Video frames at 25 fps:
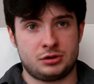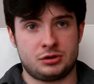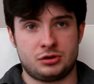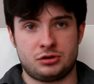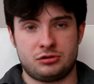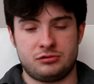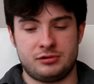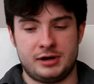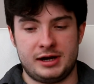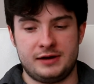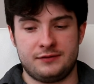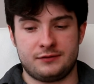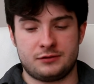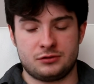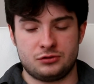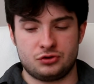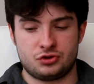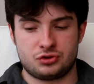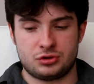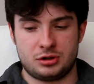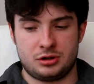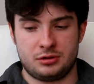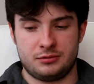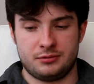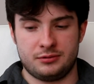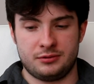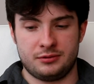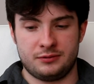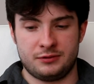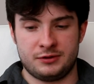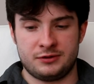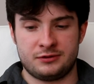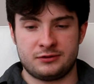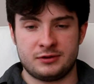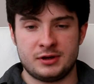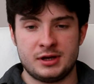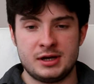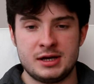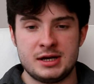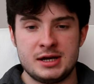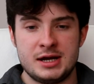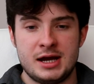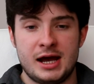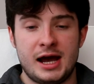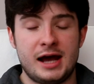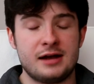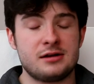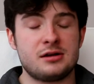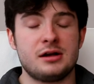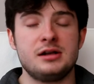creative control over this,
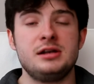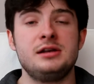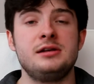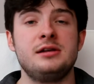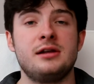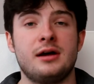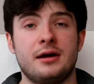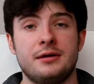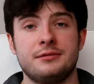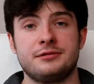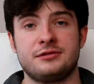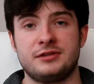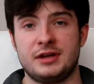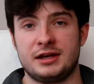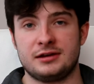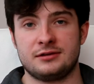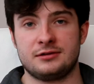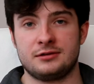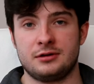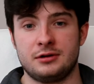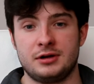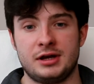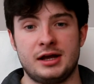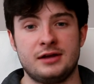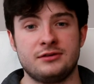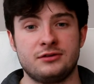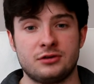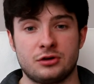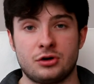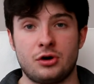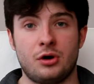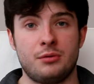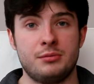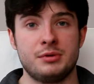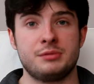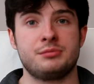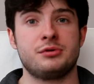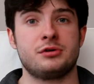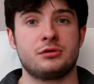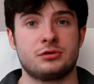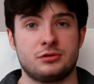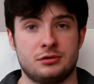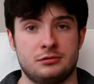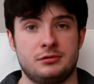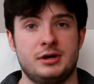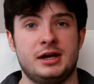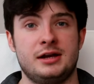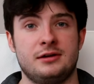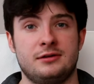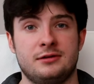and I love Zack Snyder as a comic book
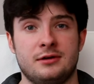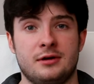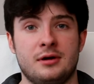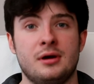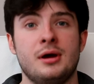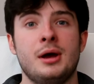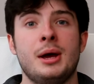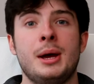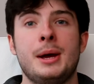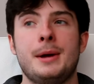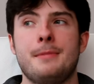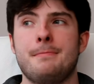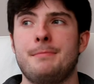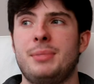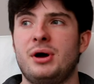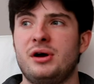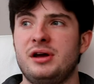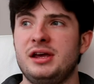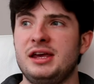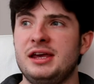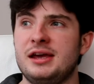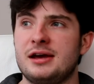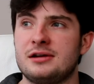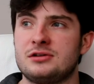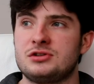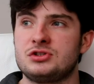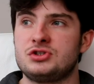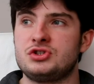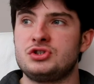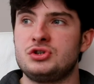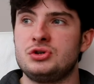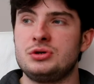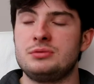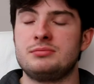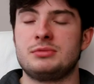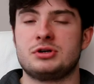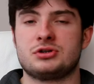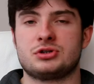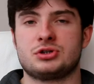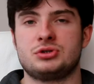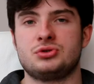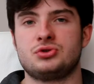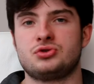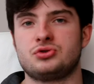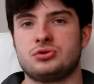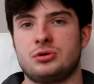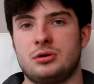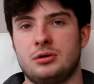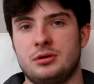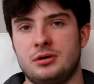director, but he had too much
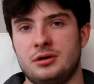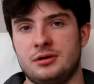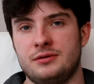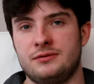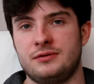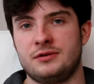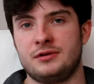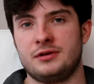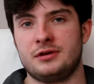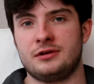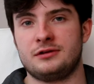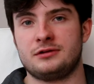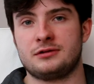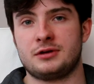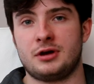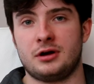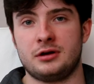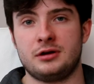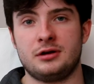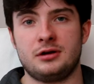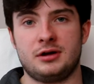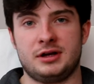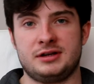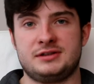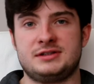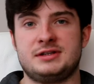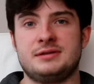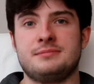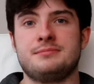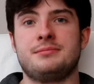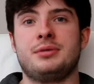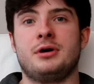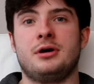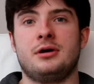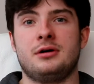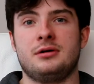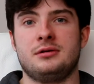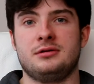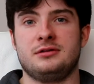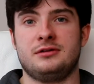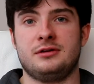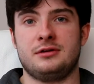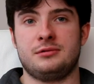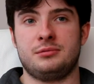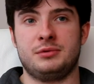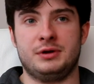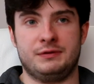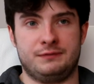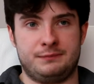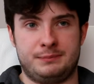control over this, kind of like Tim Burton
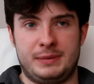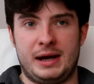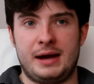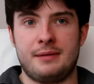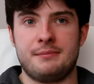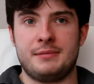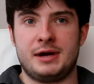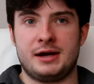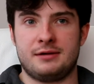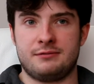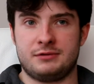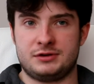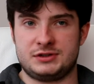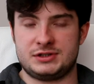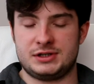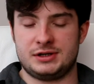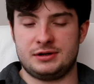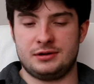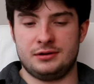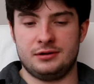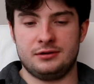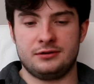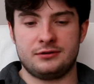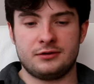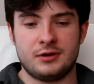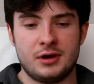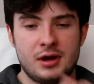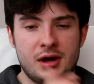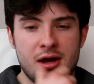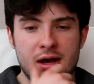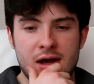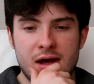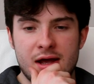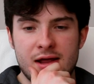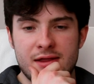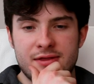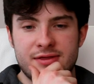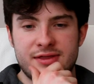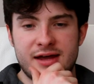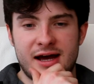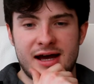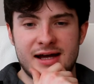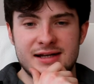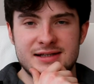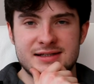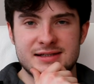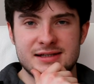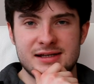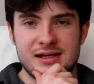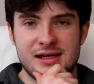did with Batman Returns,
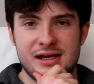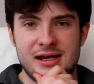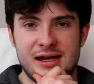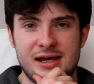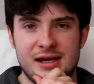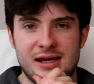that